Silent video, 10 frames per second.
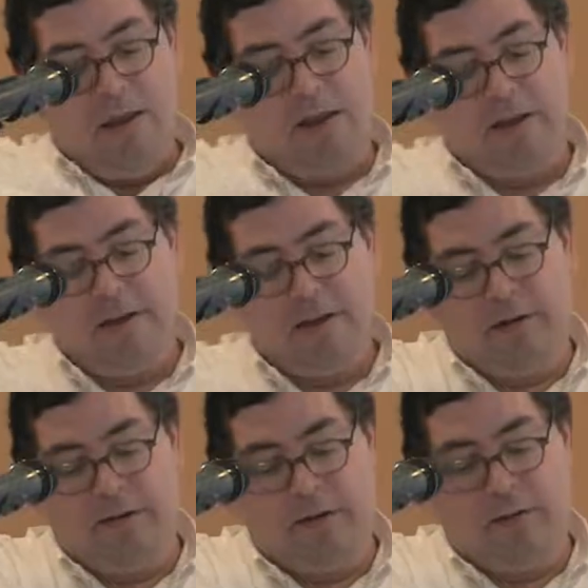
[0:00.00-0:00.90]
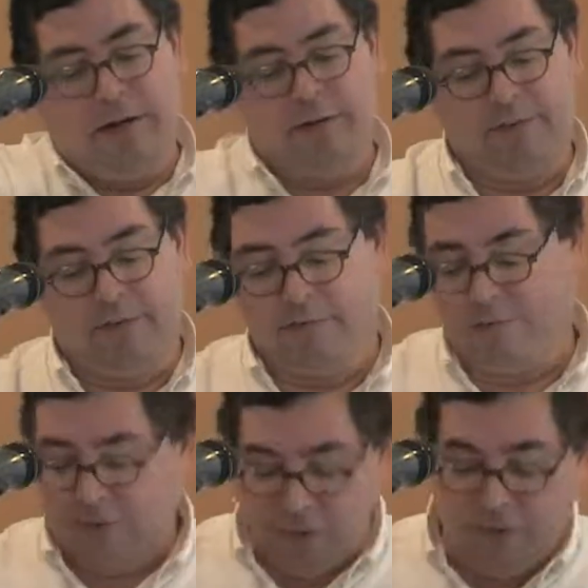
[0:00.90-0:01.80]
I had a request,
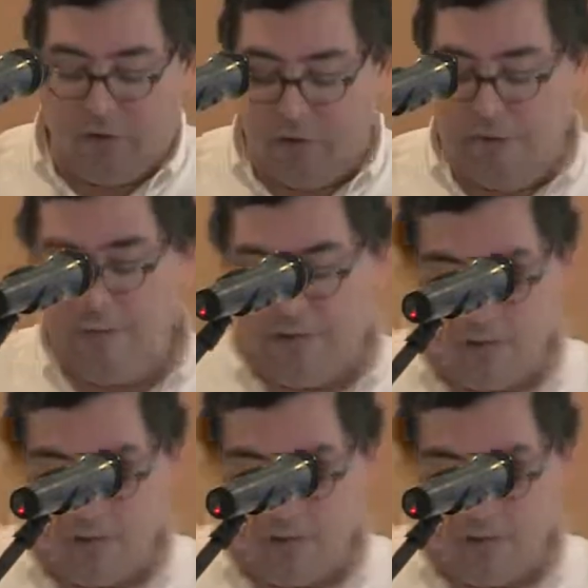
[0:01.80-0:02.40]
well, not only me,